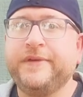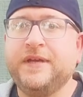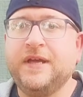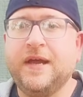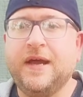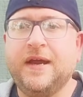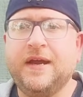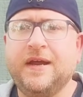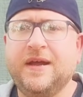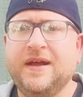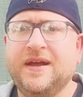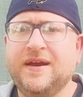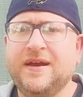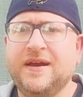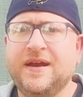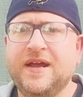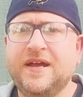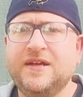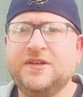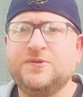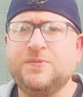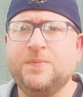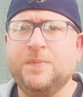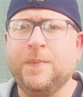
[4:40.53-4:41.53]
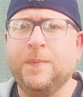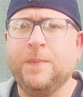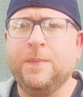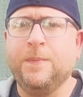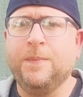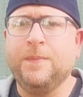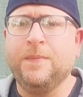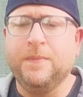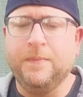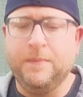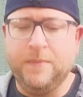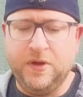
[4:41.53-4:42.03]
Got a nice
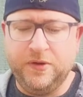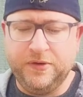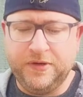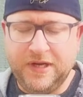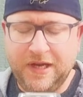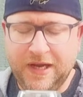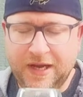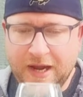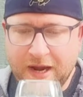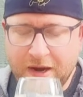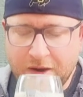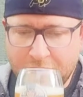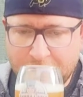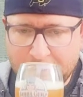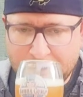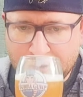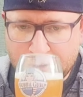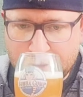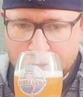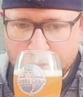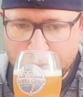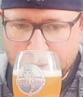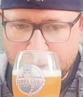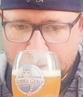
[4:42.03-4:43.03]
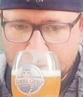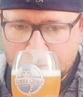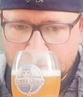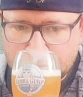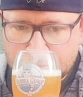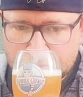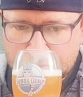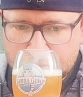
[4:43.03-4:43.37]
malty character to it.